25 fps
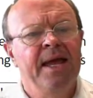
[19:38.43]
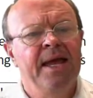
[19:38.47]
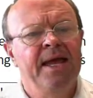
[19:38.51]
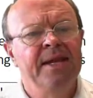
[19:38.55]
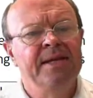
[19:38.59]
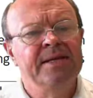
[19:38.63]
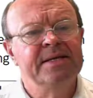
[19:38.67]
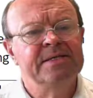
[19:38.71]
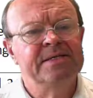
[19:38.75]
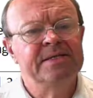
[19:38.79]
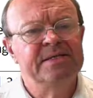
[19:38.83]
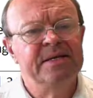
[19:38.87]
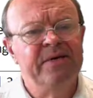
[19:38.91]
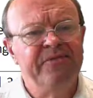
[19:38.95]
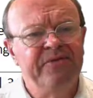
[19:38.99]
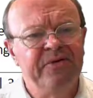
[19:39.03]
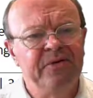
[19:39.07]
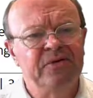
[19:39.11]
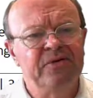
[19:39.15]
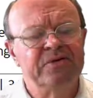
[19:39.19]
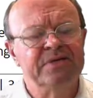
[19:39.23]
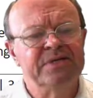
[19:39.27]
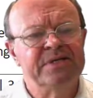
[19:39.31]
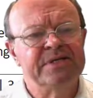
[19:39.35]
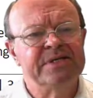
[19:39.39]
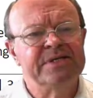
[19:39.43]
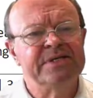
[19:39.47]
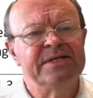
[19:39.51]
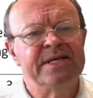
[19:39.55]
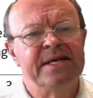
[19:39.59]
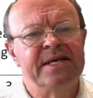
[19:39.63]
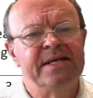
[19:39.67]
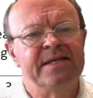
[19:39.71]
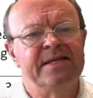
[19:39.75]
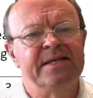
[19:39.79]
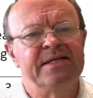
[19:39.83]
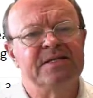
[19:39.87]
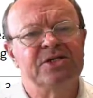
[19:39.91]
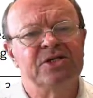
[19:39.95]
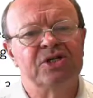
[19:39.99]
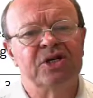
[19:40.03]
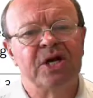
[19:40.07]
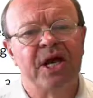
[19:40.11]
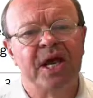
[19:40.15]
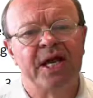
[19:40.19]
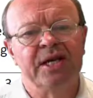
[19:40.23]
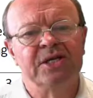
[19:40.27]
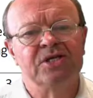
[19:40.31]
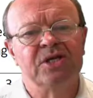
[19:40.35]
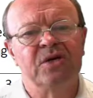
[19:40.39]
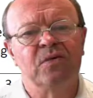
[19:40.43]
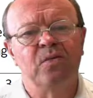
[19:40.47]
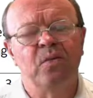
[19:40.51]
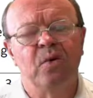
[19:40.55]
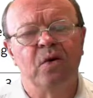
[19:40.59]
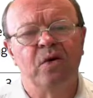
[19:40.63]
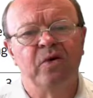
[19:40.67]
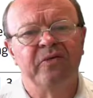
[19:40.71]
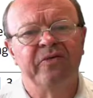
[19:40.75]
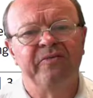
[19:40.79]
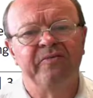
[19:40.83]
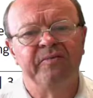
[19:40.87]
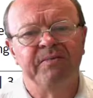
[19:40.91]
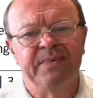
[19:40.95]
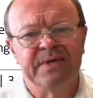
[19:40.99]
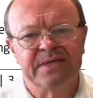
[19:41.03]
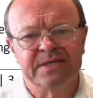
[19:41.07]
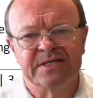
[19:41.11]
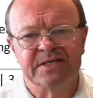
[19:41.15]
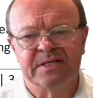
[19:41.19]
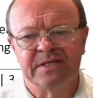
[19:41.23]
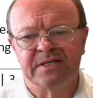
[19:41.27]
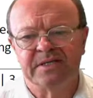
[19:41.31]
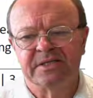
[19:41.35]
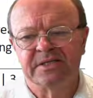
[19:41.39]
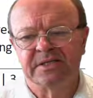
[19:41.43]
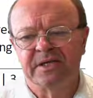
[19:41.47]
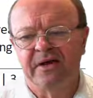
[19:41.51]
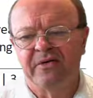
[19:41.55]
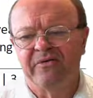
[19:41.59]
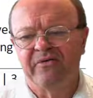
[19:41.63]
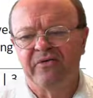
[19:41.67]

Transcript: It is difficult to see this changing world of business